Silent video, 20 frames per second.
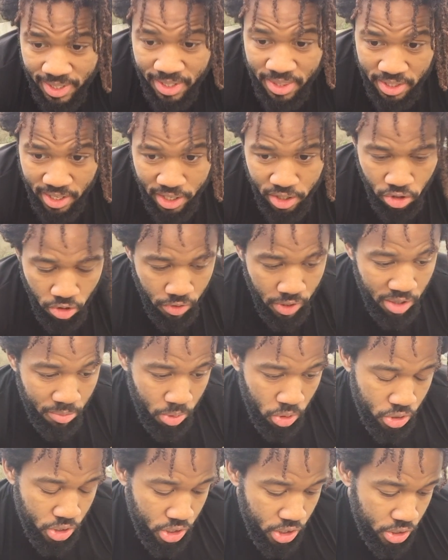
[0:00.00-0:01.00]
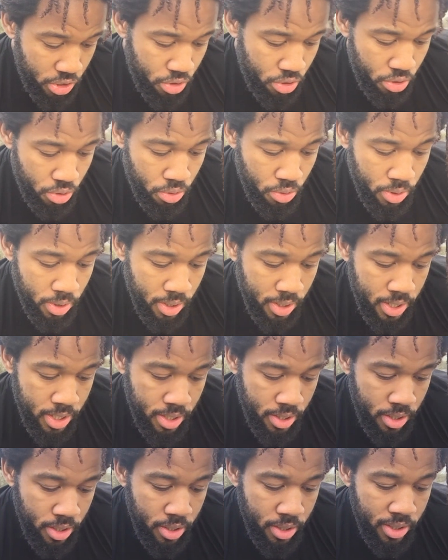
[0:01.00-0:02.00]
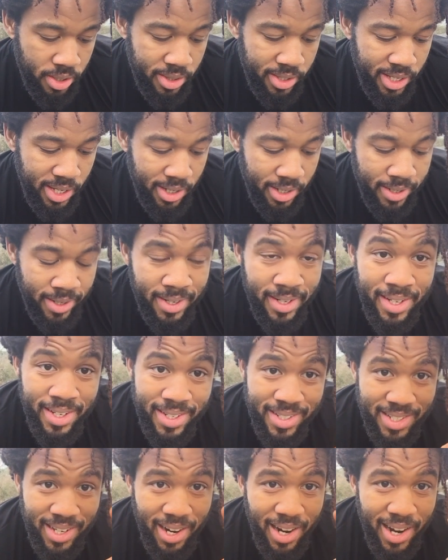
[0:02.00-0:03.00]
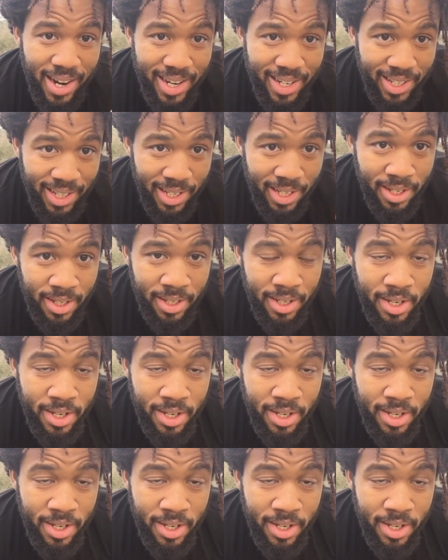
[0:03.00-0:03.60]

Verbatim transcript: And then you're able to just do the tidy